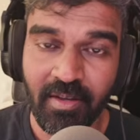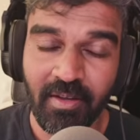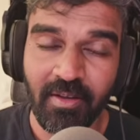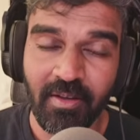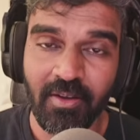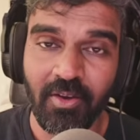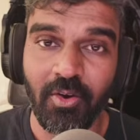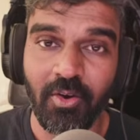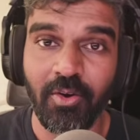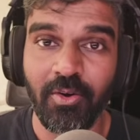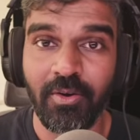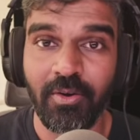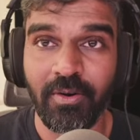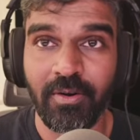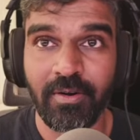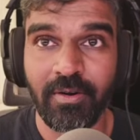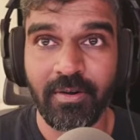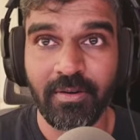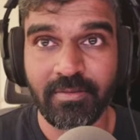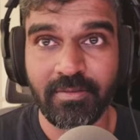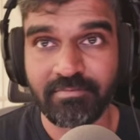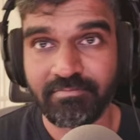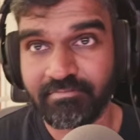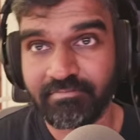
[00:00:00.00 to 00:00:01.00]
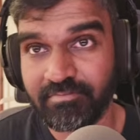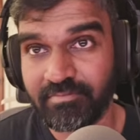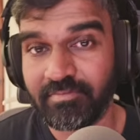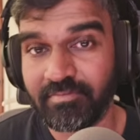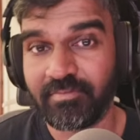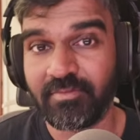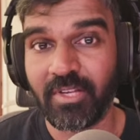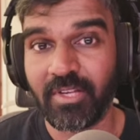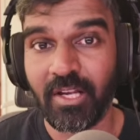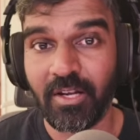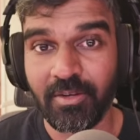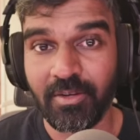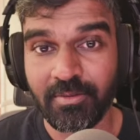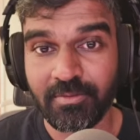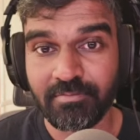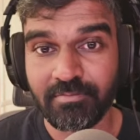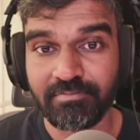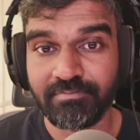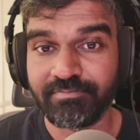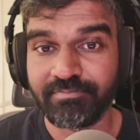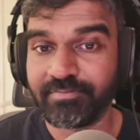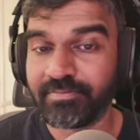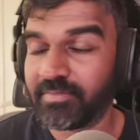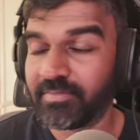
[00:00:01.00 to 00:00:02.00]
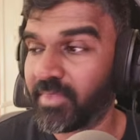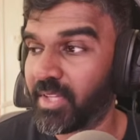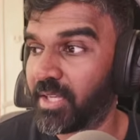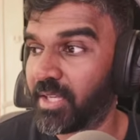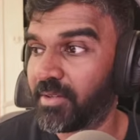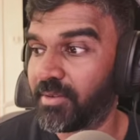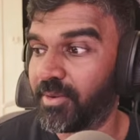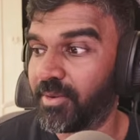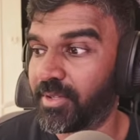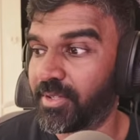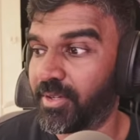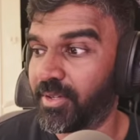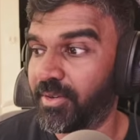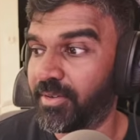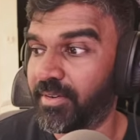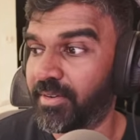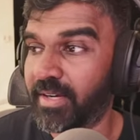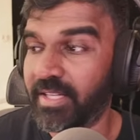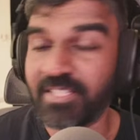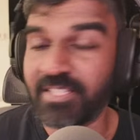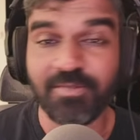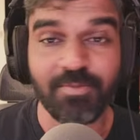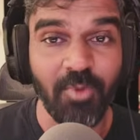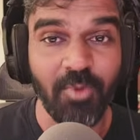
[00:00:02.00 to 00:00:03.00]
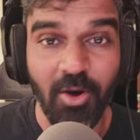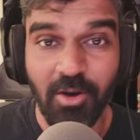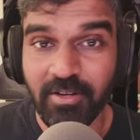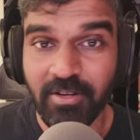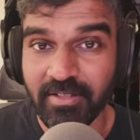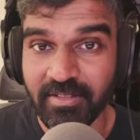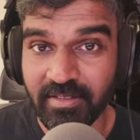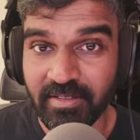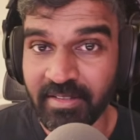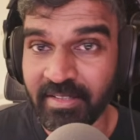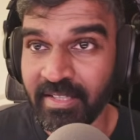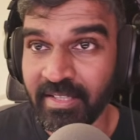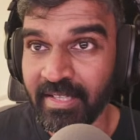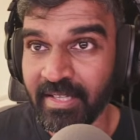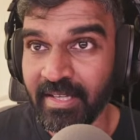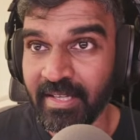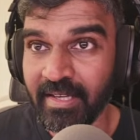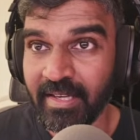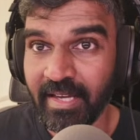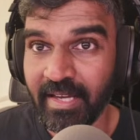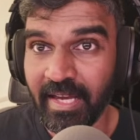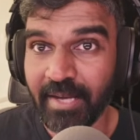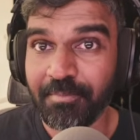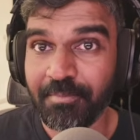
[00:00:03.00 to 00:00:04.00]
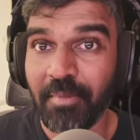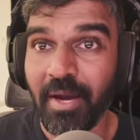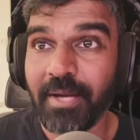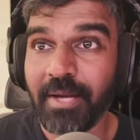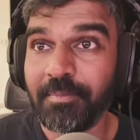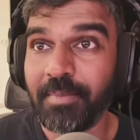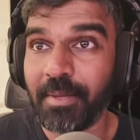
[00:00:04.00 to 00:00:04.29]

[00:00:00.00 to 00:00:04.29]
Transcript: or whatnot, right? Smaller. It might be